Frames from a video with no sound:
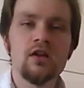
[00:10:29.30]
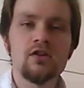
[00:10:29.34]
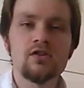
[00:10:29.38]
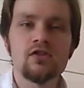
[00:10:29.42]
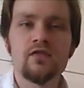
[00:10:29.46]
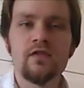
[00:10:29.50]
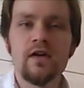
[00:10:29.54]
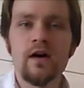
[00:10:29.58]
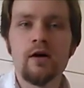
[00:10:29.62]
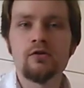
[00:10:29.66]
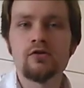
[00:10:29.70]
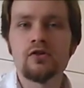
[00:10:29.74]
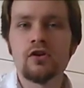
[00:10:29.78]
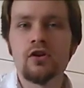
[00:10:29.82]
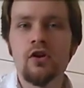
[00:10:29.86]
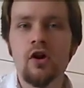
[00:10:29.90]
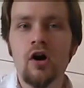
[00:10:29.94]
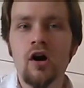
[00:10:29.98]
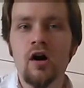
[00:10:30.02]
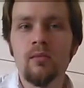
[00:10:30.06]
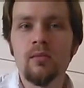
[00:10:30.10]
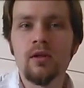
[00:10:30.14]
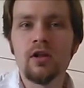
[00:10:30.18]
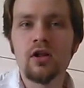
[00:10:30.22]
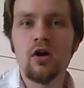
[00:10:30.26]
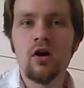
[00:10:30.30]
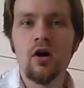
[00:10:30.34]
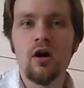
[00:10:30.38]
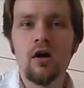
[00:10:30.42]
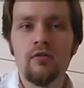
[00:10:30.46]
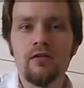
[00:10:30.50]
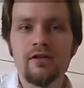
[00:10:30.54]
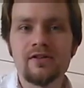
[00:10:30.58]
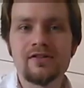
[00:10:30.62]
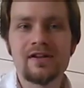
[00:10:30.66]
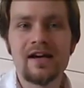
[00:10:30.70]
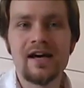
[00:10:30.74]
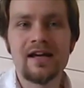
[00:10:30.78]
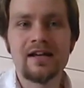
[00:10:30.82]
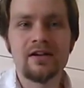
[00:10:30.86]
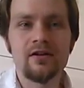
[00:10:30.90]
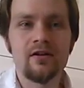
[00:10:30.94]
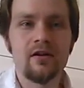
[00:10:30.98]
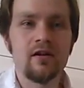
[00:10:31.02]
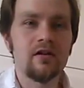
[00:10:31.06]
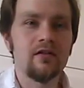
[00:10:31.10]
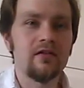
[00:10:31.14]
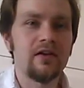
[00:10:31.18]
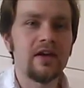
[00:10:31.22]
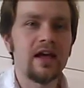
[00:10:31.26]
So that was a normal chorus added
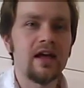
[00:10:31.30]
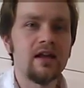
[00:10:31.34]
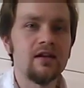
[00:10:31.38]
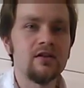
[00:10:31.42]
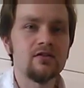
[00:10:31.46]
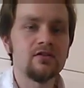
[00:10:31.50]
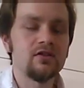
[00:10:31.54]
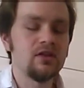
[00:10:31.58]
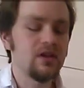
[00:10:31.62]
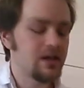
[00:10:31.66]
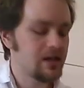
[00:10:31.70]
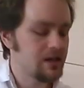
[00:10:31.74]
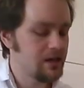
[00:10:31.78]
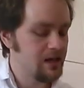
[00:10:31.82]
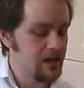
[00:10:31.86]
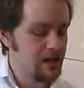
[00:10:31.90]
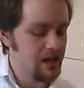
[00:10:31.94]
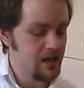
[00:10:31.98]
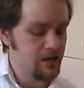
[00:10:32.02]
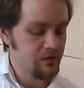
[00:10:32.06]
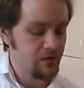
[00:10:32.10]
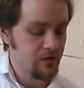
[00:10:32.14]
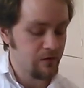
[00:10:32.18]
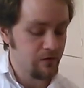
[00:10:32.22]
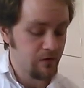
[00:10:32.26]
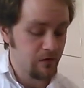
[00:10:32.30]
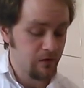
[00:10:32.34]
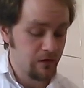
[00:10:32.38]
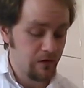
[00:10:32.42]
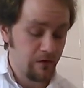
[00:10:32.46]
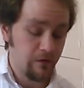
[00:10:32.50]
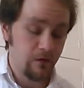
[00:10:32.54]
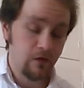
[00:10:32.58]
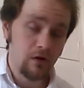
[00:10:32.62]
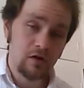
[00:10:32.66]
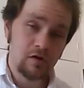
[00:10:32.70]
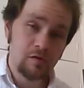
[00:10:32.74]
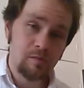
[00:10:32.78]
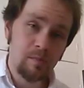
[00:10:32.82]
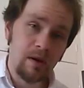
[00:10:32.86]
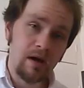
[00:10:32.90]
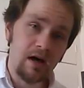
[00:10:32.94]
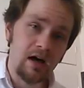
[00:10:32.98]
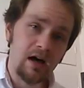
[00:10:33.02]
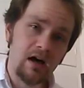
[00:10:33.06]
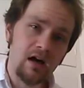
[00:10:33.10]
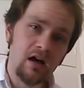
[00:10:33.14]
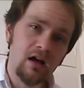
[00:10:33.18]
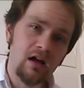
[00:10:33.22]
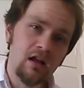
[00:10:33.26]
on at the end. You can hear that for the first
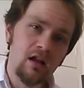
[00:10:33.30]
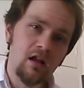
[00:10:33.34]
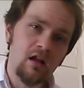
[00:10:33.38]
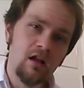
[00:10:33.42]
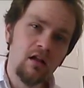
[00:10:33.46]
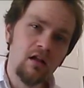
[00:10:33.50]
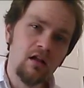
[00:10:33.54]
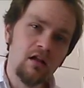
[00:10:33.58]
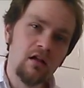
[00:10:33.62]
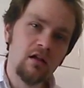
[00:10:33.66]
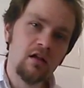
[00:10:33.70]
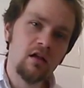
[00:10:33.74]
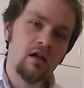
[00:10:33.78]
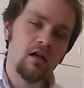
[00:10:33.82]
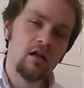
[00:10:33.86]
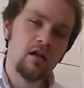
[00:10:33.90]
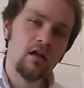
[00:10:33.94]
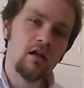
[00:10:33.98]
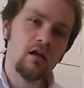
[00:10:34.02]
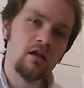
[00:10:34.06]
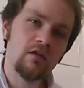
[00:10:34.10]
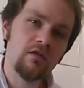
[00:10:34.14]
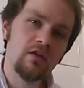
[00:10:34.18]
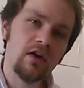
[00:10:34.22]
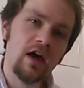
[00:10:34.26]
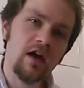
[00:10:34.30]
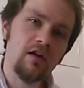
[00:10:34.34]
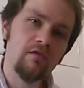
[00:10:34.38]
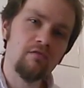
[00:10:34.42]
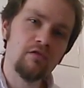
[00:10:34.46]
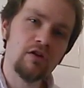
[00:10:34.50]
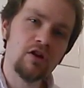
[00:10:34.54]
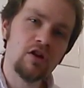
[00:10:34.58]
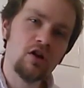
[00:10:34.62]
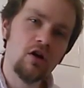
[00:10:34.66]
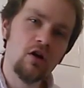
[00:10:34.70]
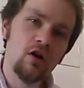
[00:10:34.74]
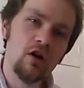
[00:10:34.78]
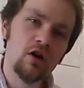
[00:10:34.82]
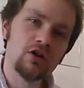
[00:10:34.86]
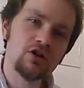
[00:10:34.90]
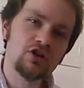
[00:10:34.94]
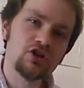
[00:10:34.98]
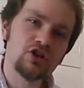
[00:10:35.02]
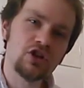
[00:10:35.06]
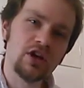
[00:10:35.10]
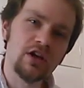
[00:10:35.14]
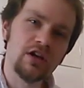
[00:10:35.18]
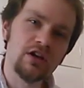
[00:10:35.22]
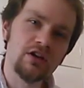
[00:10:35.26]
part, for every chord
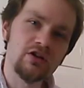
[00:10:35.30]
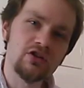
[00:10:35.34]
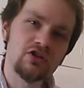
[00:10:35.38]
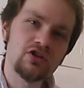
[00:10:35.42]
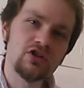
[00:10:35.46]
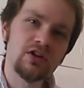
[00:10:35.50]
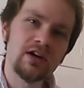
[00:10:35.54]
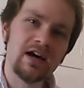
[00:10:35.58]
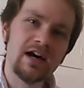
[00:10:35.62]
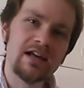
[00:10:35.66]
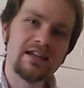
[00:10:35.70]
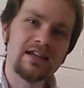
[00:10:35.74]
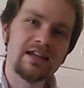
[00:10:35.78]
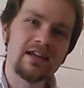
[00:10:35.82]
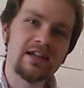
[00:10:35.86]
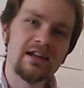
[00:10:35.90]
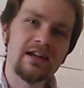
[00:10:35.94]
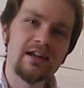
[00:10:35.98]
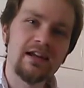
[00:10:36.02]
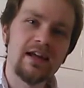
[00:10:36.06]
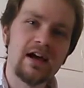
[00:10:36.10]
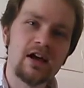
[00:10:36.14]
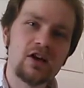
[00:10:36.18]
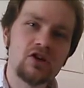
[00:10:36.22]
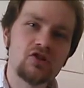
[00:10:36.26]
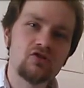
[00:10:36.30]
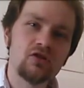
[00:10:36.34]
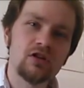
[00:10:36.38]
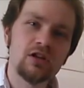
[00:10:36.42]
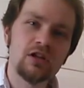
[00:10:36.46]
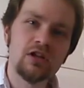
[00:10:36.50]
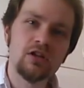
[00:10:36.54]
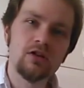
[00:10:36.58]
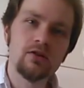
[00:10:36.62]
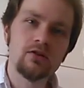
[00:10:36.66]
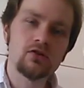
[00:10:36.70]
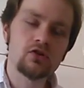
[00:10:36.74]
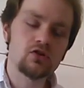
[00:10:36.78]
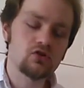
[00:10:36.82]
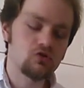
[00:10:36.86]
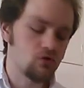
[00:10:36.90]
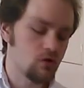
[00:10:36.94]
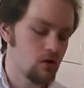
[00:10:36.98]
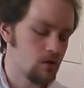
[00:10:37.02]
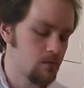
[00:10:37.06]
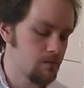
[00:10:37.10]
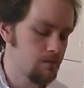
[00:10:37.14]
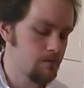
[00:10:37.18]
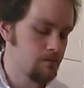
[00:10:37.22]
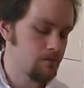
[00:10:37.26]
change, you're adding in an extra little
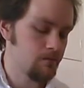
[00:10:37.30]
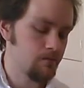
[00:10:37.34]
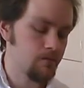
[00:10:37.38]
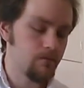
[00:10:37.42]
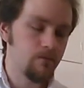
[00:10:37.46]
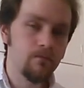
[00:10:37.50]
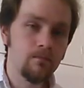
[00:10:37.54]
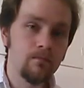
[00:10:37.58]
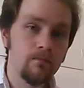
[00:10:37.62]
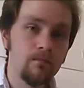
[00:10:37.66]
strum,